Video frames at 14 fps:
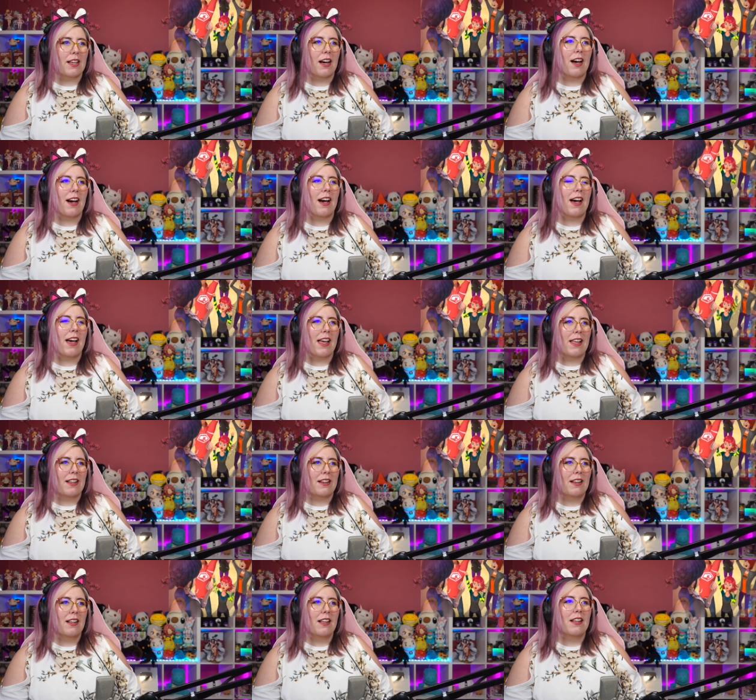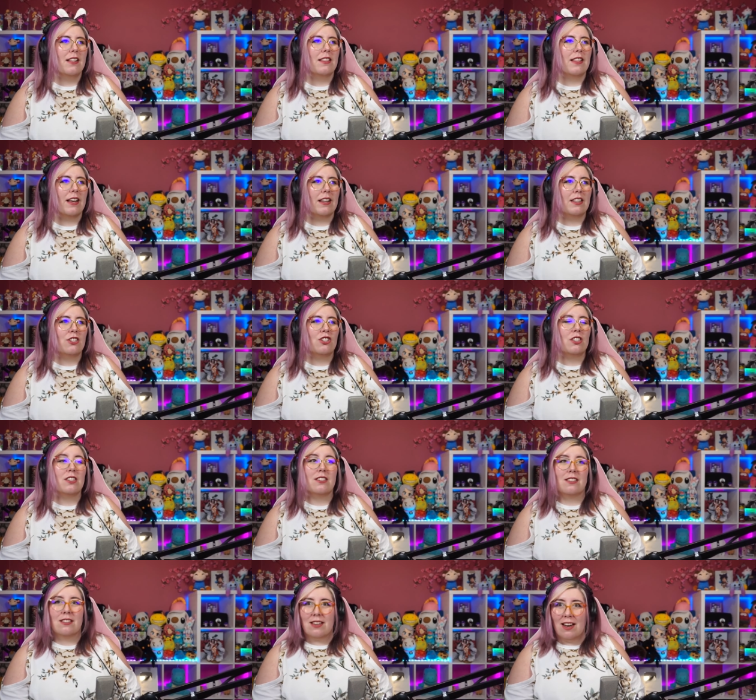thought now that
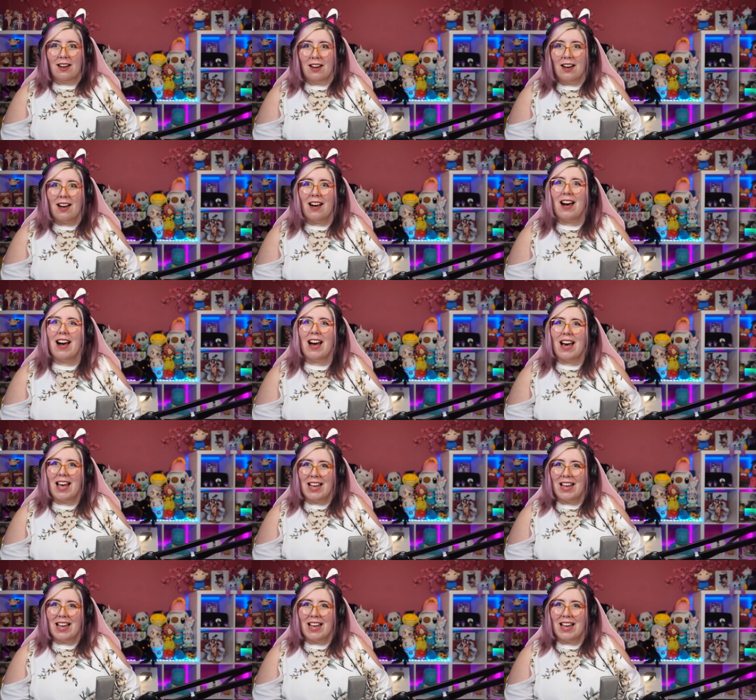she's gone,